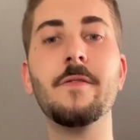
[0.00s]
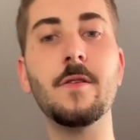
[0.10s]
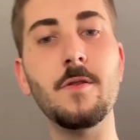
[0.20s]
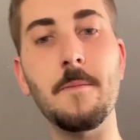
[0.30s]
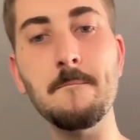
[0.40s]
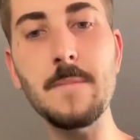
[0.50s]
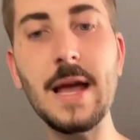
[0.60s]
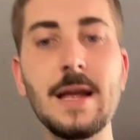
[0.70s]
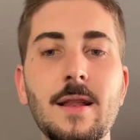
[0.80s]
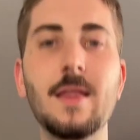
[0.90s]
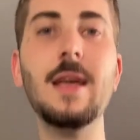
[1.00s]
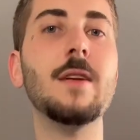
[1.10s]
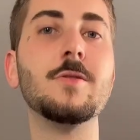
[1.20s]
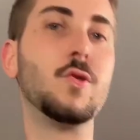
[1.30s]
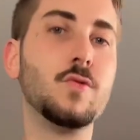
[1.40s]
your main
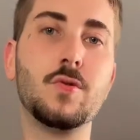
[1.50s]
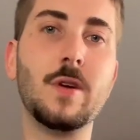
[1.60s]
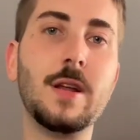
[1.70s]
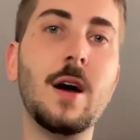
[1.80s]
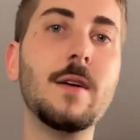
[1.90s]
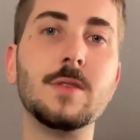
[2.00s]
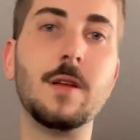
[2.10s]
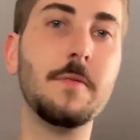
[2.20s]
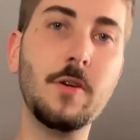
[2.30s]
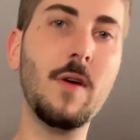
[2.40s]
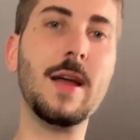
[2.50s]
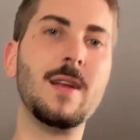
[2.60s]
things, those 3 knives are going to be great.